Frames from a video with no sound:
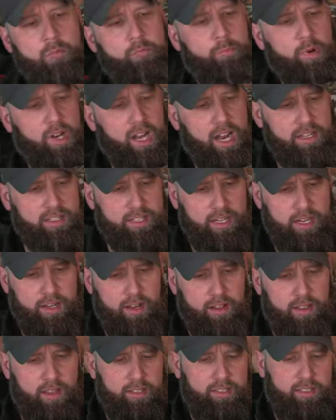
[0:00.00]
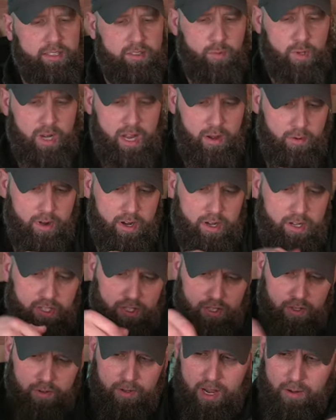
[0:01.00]
but I did, this is what I want to
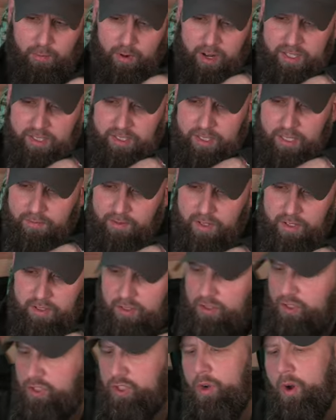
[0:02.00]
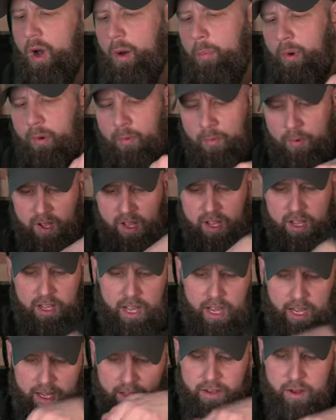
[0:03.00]
show, and I want to see if this will show up
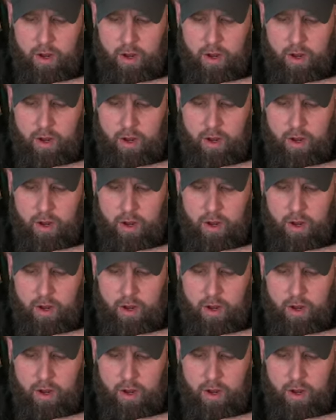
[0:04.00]
on